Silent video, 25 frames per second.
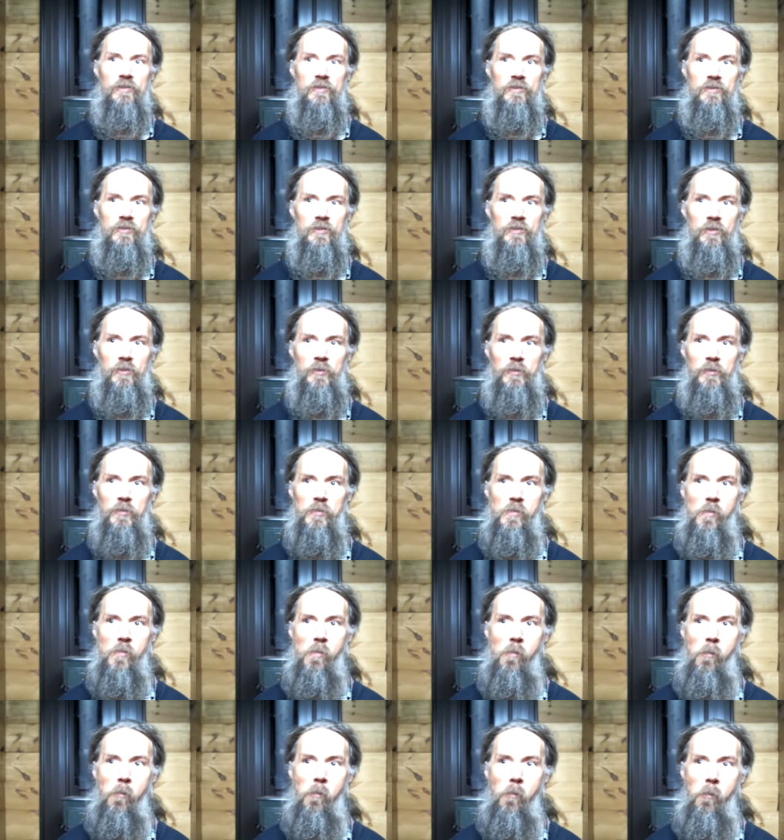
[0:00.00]
So
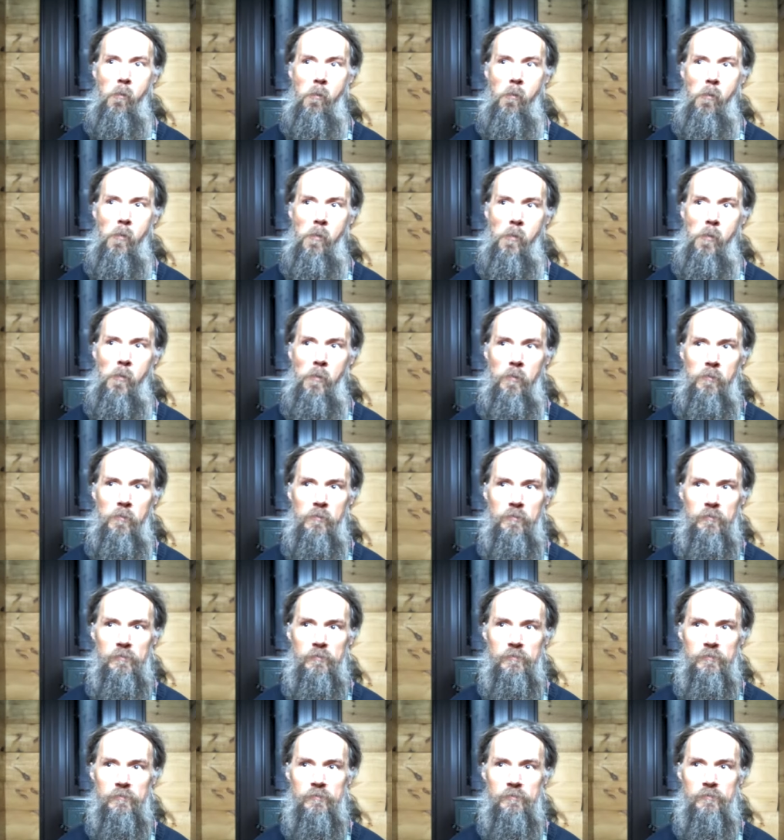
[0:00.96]

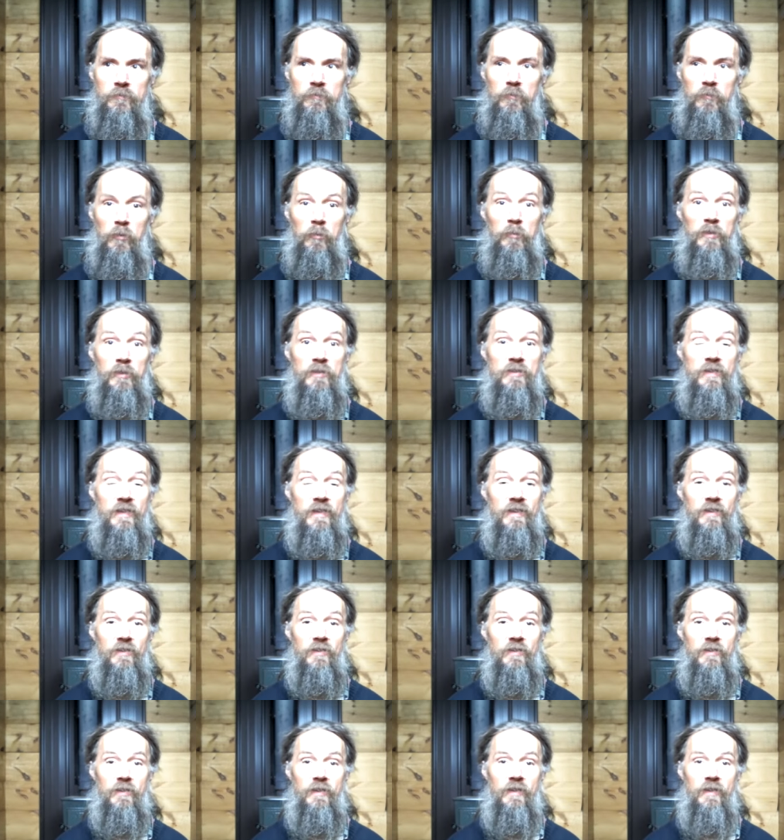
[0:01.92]

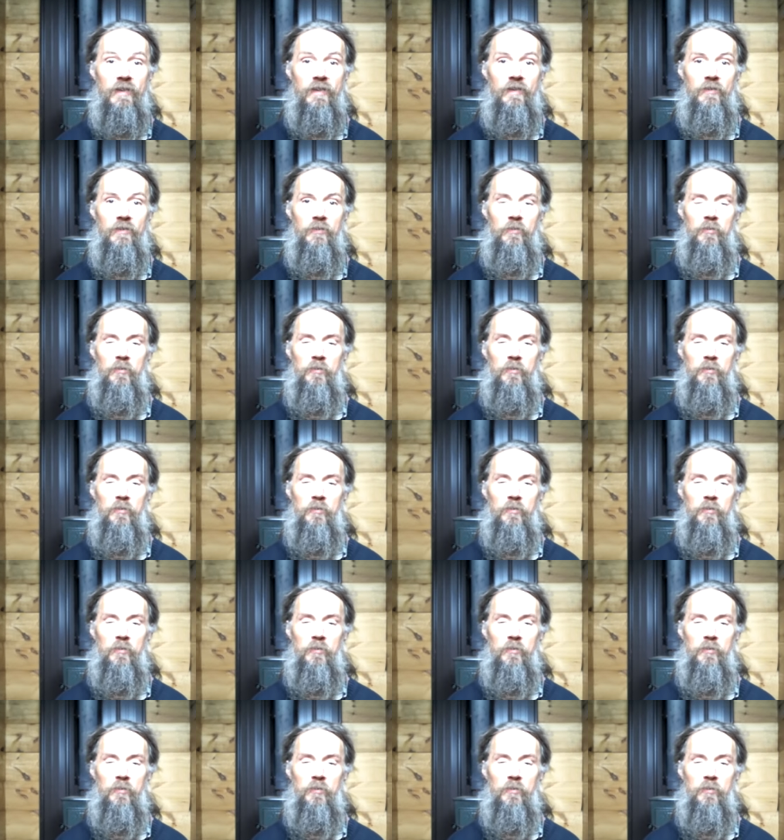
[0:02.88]
momentarily,